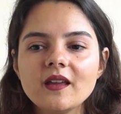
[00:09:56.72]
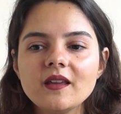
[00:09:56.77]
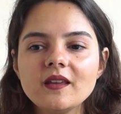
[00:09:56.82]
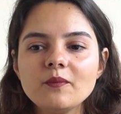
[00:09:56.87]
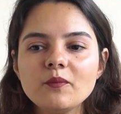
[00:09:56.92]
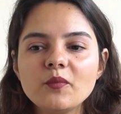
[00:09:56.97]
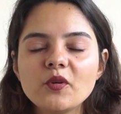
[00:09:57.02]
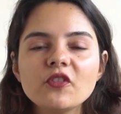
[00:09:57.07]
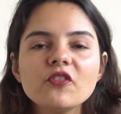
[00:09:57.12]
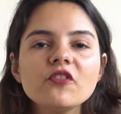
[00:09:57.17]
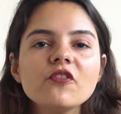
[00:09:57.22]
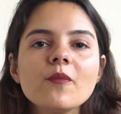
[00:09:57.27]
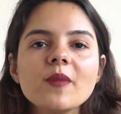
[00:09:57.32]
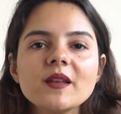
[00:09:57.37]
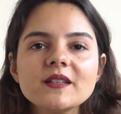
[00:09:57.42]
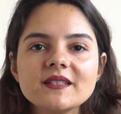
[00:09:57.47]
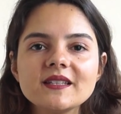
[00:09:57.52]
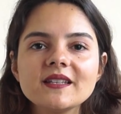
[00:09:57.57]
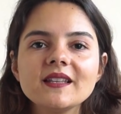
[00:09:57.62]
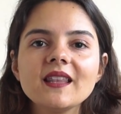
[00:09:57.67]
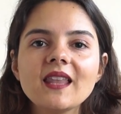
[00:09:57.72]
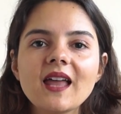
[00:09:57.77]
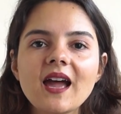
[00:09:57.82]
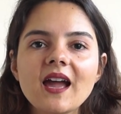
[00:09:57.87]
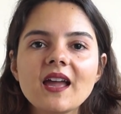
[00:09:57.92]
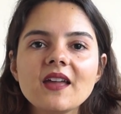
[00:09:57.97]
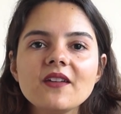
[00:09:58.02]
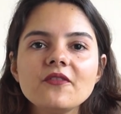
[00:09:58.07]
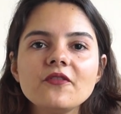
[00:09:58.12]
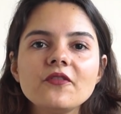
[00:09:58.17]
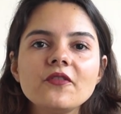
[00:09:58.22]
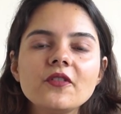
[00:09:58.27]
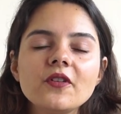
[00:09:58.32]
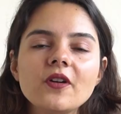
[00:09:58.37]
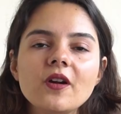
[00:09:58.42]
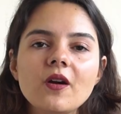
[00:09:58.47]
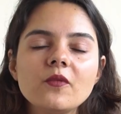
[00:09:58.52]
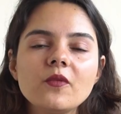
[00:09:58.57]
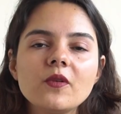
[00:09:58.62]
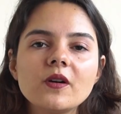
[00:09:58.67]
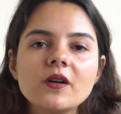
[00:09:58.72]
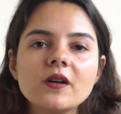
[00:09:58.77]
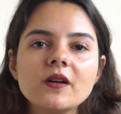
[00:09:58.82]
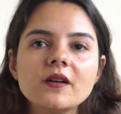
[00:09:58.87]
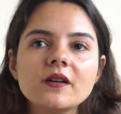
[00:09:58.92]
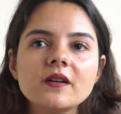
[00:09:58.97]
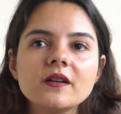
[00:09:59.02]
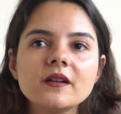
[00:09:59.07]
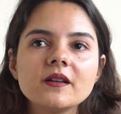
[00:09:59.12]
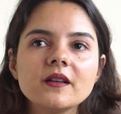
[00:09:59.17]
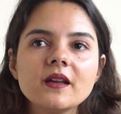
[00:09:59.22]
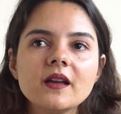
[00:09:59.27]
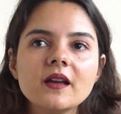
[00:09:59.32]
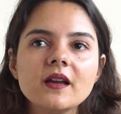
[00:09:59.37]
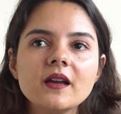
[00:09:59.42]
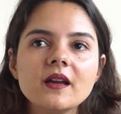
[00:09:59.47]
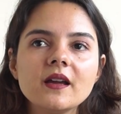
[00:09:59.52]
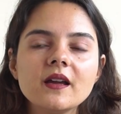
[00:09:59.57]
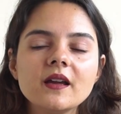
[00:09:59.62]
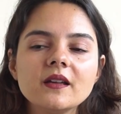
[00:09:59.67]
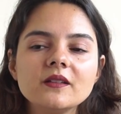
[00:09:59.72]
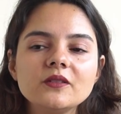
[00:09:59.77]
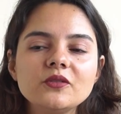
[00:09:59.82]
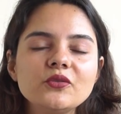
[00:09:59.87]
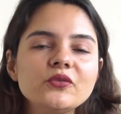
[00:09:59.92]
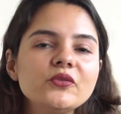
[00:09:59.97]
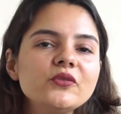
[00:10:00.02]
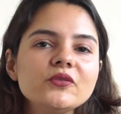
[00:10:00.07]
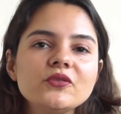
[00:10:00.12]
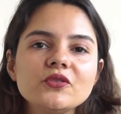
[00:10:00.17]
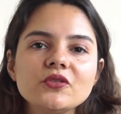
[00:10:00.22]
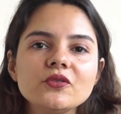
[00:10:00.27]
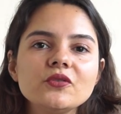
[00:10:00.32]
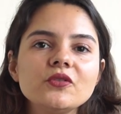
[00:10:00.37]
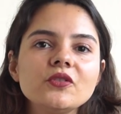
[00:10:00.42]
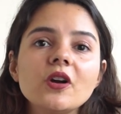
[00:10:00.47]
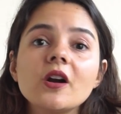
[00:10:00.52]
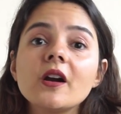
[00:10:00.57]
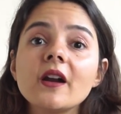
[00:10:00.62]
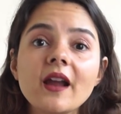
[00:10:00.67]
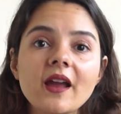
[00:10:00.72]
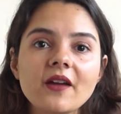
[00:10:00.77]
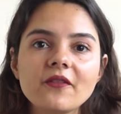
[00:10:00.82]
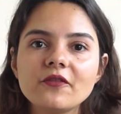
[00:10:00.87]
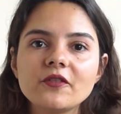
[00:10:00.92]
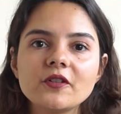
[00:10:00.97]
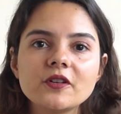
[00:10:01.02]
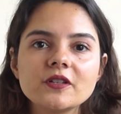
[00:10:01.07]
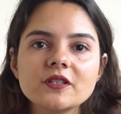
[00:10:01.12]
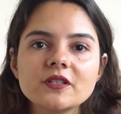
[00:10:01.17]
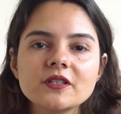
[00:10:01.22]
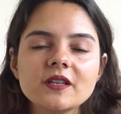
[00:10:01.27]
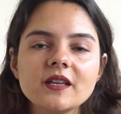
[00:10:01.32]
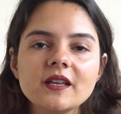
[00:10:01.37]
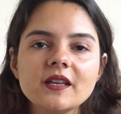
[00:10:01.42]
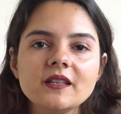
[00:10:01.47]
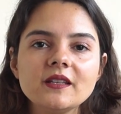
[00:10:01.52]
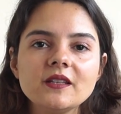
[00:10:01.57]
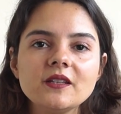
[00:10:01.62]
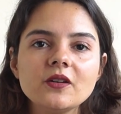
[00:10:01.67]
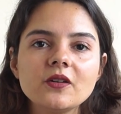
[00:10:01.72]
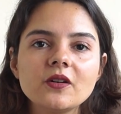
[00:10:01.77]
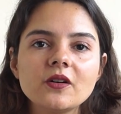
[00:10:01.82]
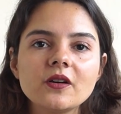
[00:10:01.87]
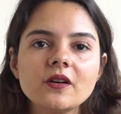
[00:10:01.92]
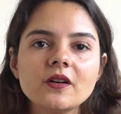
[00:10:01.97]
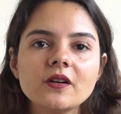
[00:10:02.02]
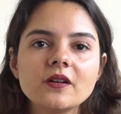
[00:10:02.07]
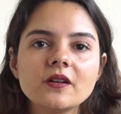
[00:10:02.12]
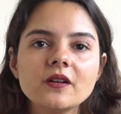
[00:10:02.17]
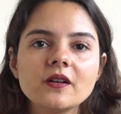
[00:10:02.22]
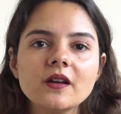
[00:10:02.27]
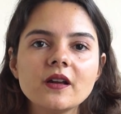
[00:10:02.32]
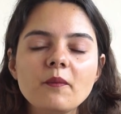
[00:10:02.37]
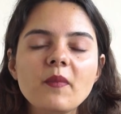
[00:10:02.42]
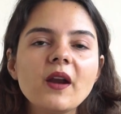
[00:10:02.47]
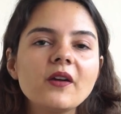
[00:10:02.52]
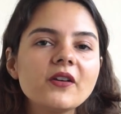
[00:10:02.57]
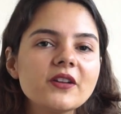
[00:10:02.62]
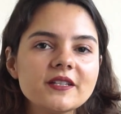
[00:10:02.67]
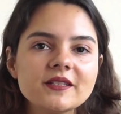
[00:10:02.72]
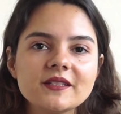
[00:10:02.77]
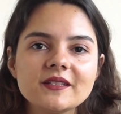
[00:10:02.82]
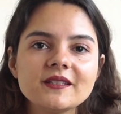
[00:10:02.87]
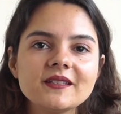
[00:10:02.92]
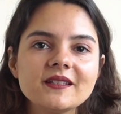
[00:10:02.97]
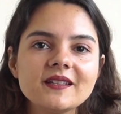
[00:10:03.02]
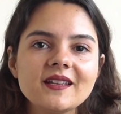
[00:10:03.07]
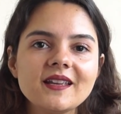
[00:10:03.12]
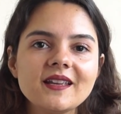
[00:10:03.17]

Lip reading: improvements in life were due to your effort and your merit,